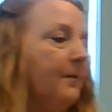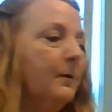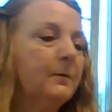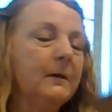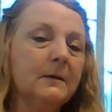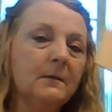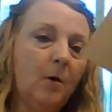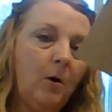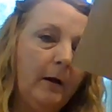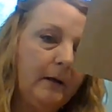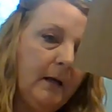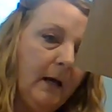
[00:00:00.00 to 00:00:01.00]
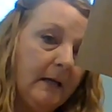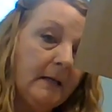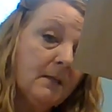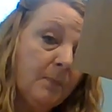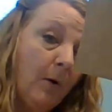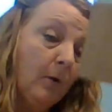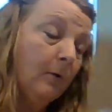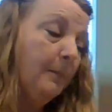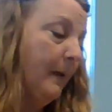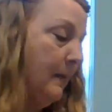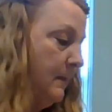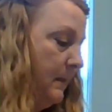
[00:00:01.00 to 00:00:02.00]
focus on cutting smaller
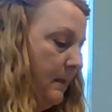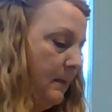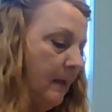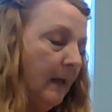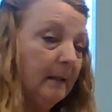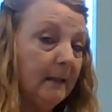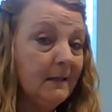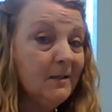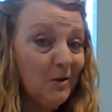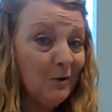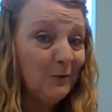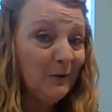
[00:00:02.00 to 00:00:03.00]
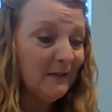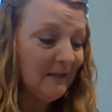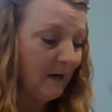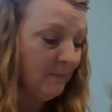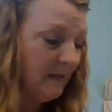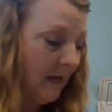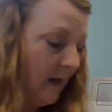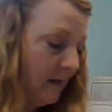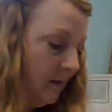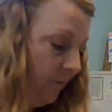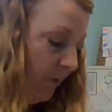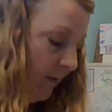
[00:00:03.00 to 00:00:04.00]
pieces, at least two the same
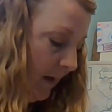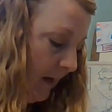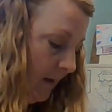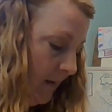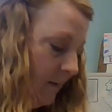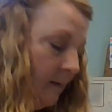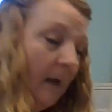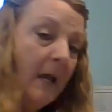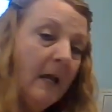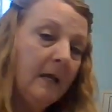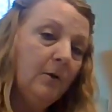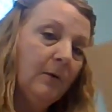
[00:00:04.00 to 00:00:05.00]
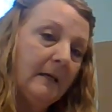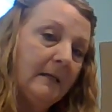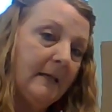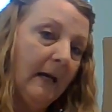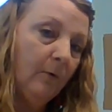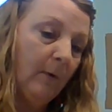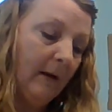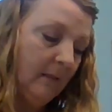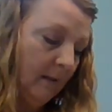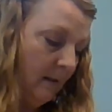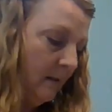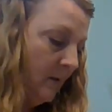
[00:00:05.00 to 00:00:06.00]
size for the ends. You can decorate
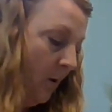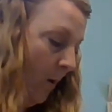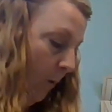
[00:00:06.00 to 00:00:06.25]
this